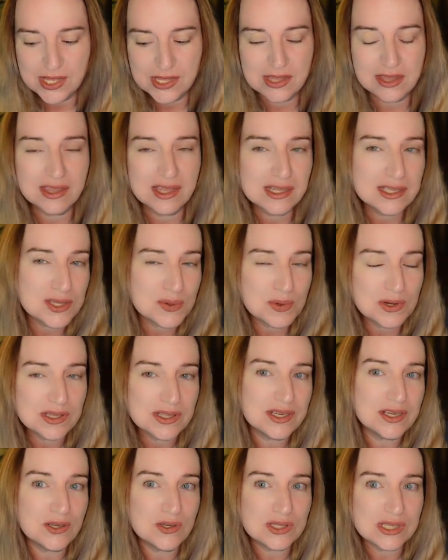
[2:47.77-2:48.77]
This one
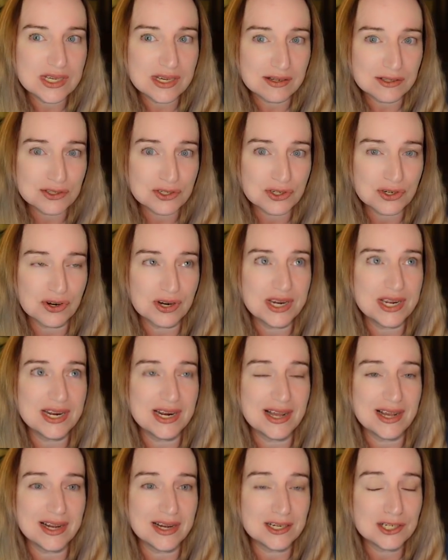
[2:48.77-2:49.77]
that you see on screen,
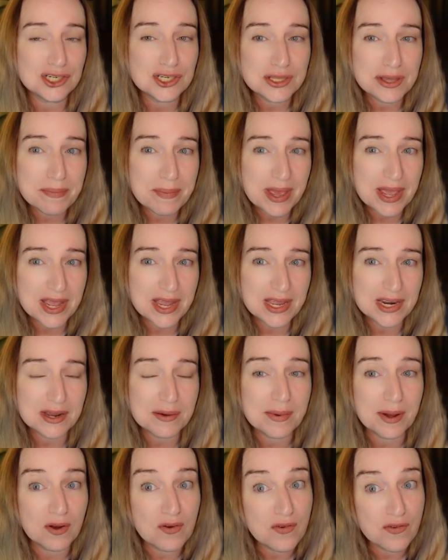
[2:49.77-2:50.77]
I actually paid
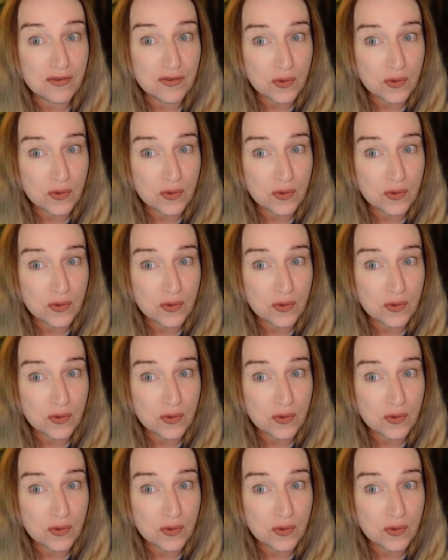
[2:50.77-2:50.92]
about